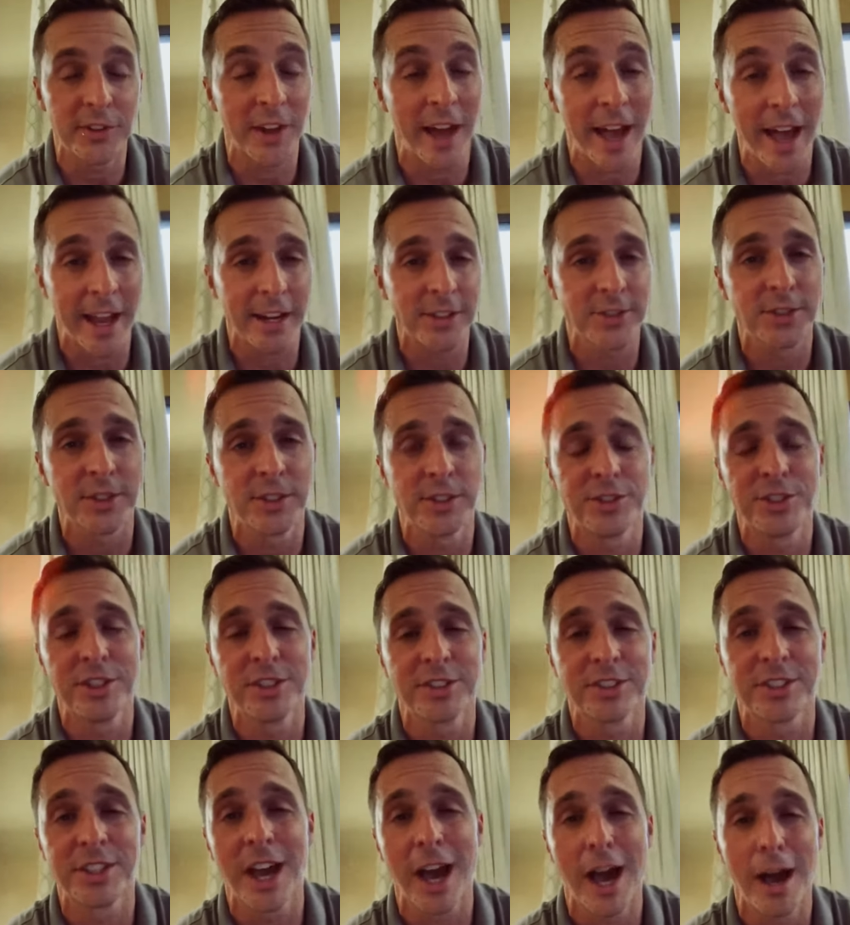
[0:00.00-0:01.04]
I actually
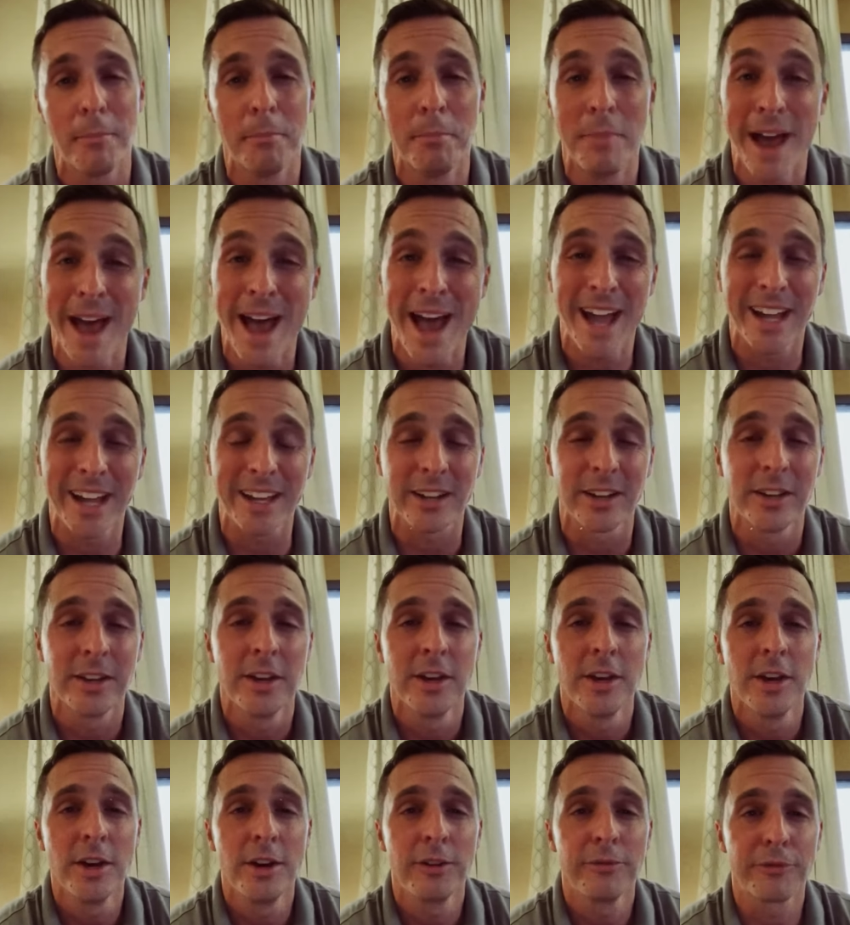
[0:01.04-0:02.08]
just got back
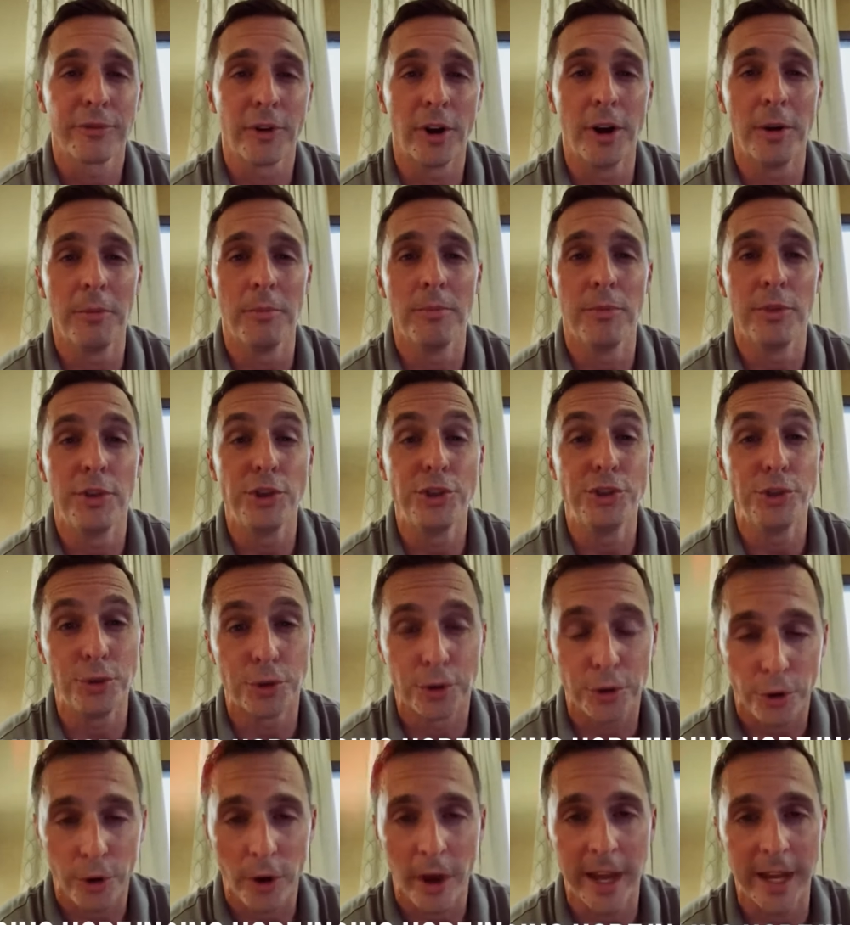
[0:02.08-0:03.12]
from the
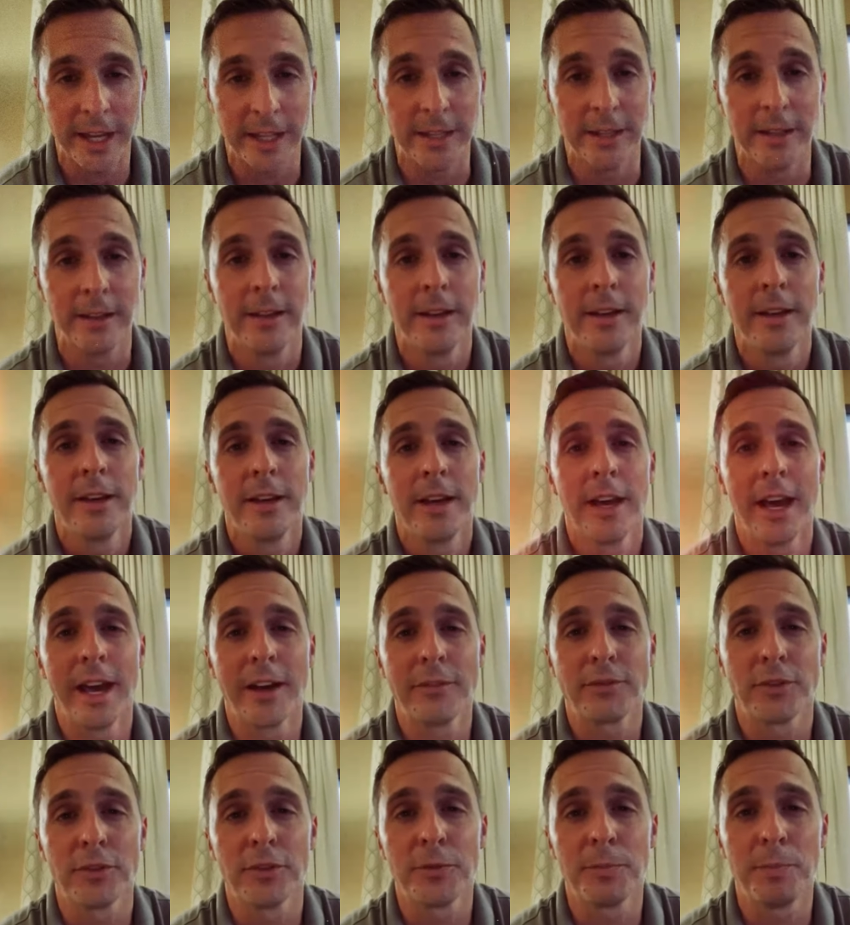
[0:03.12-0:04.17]
Ukraine
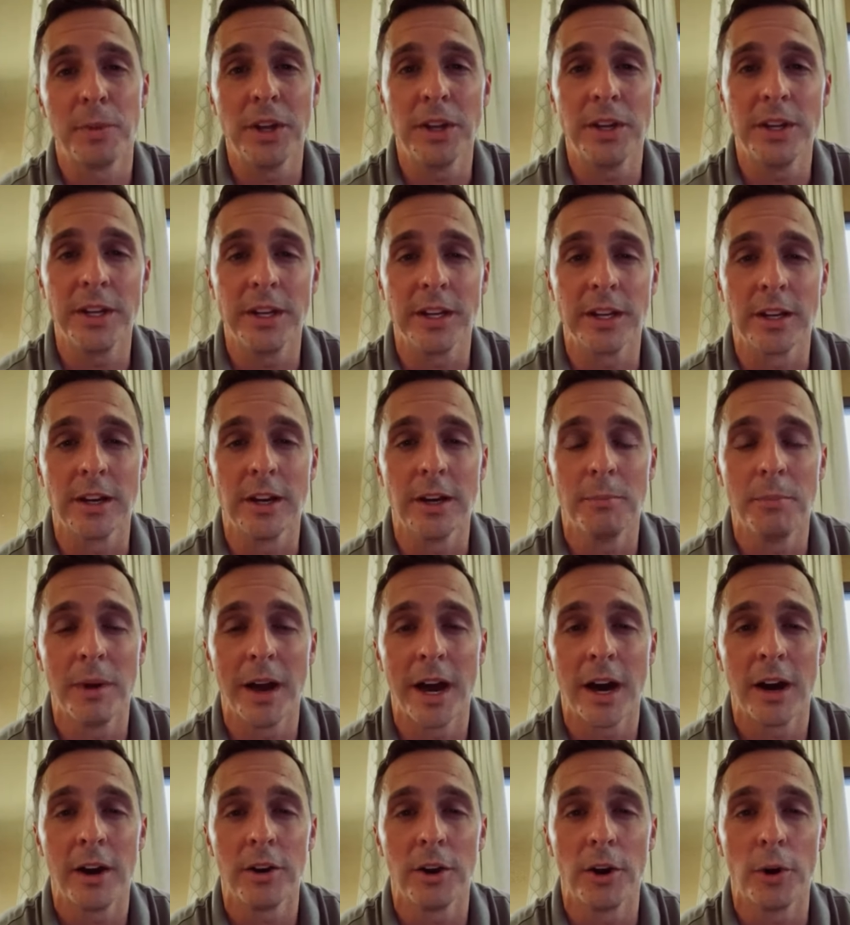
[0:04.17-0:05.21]
after spending
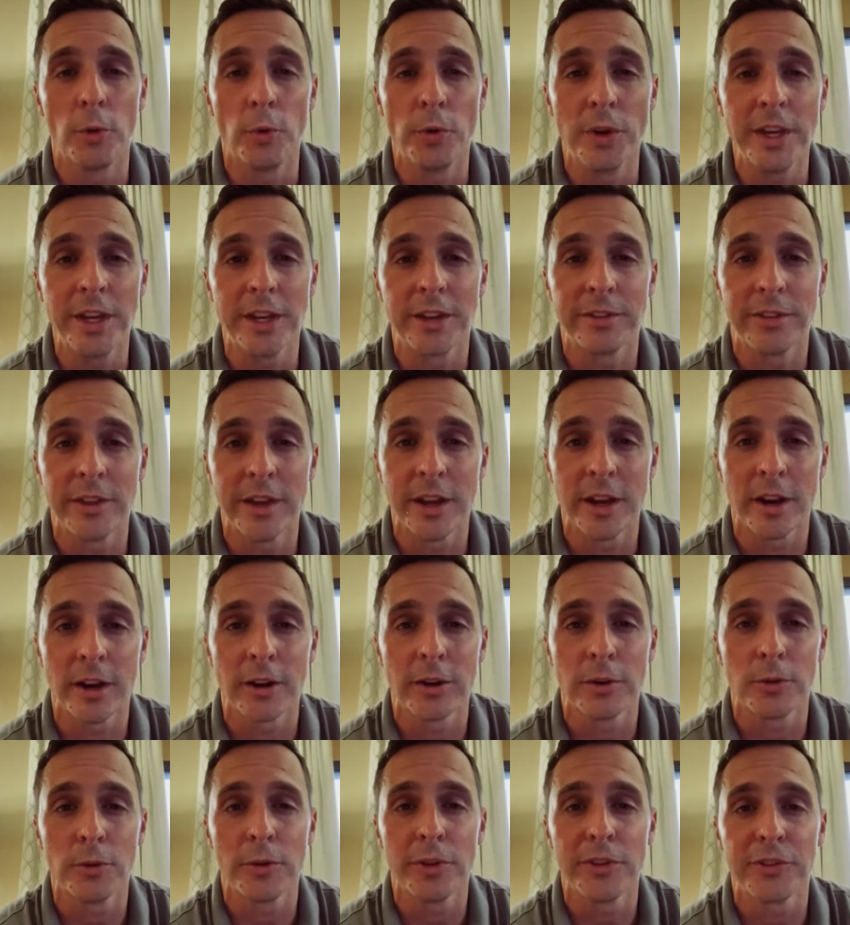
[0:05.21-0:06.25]
about a week there
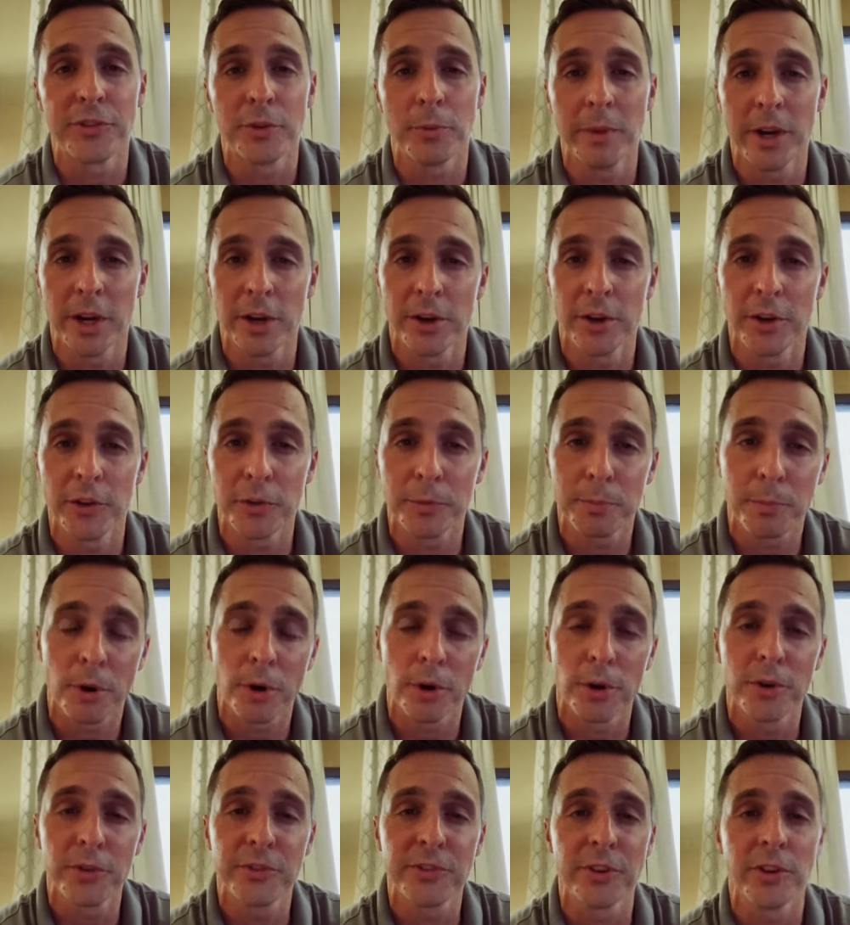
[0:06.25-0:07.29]
with Samaritan's
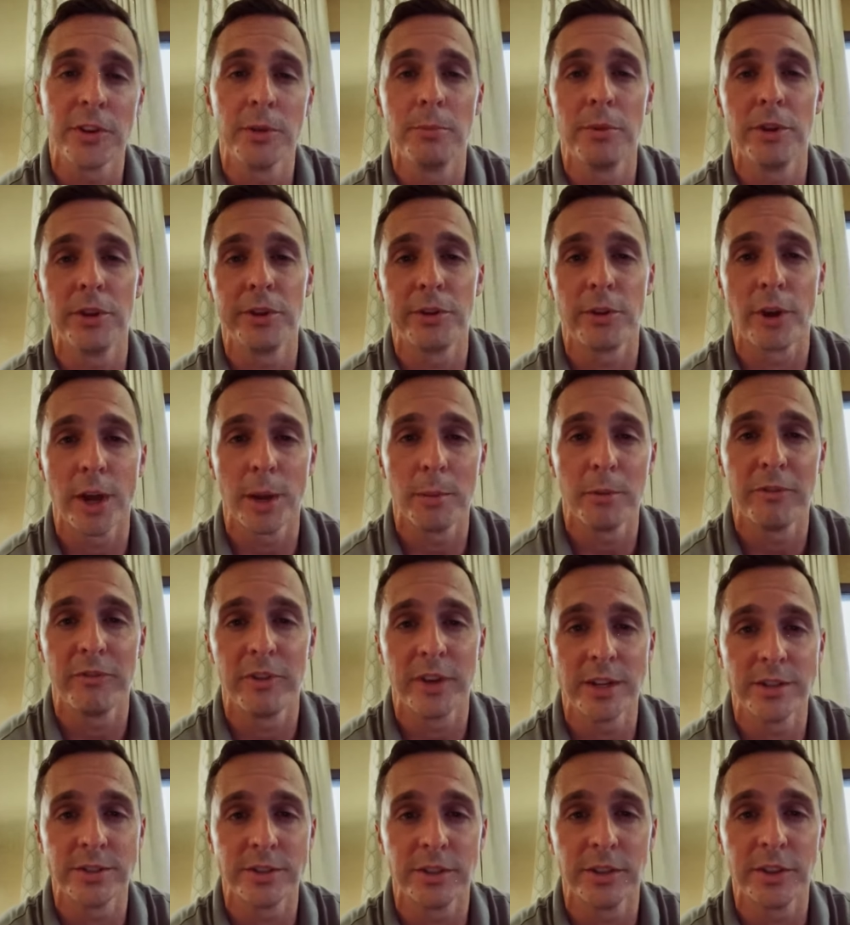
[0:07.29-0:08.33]
Purse and the Billy Graham
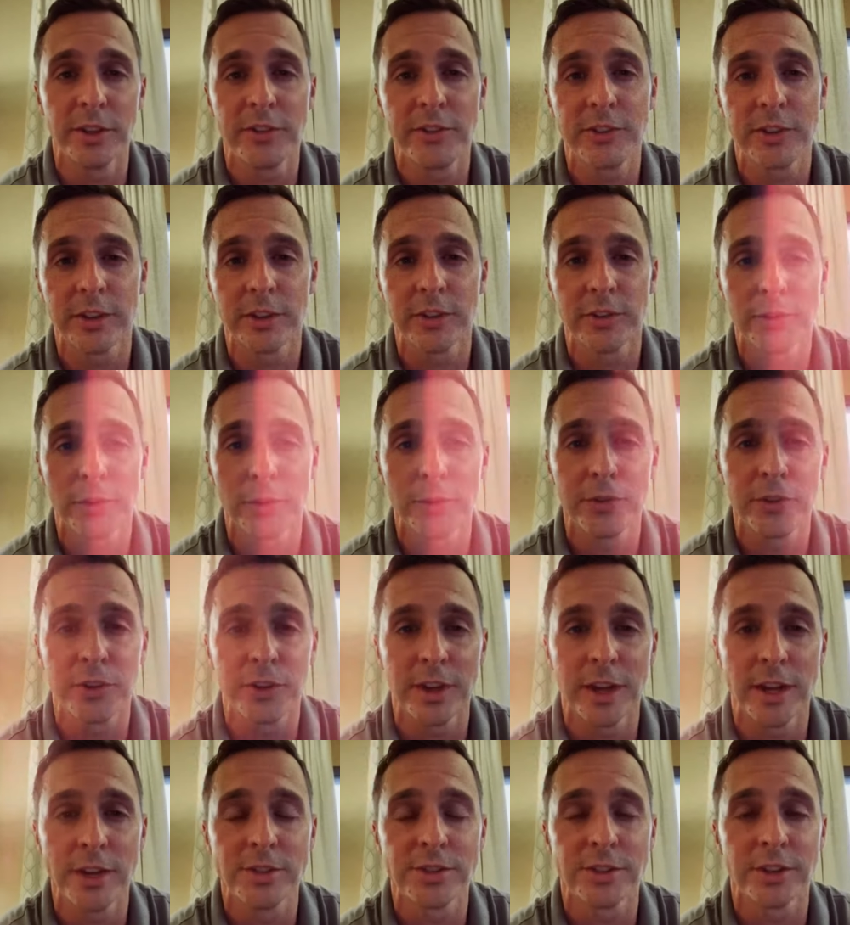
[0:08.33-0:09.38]
Evangelistic
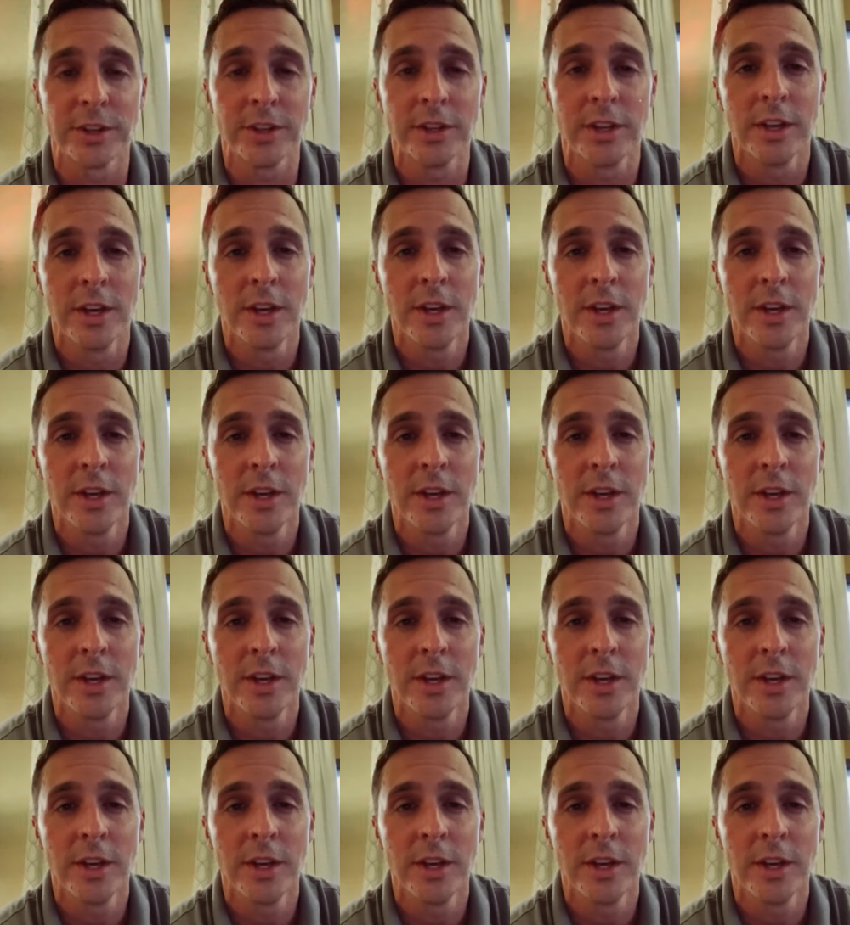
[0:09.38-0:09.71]
Association